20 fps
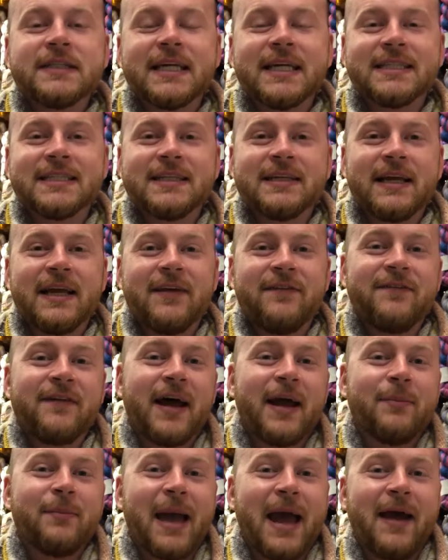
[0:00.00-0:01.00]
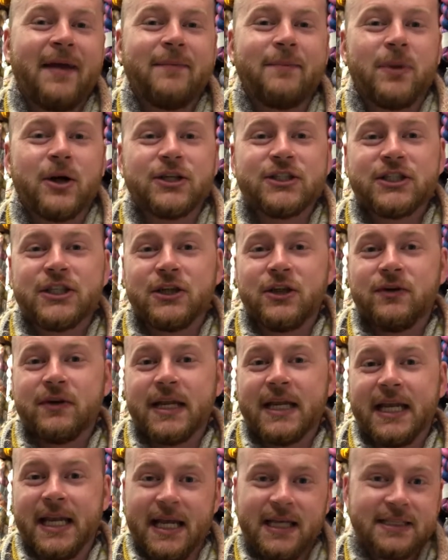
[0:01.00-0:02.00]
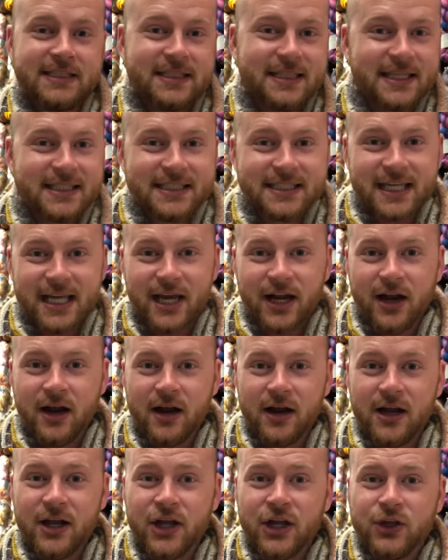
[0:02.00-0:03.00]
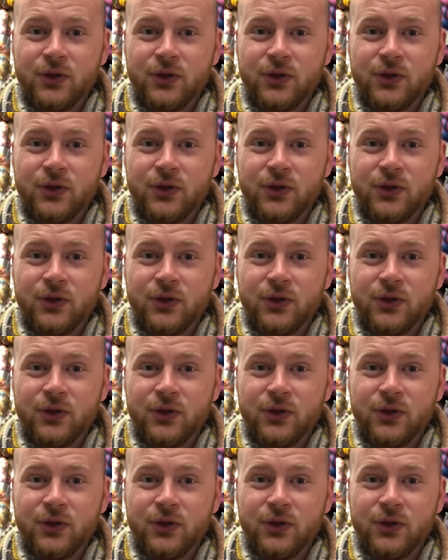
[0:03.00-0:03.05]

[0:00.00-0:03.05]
As if I'm at Barcelona Knits this year,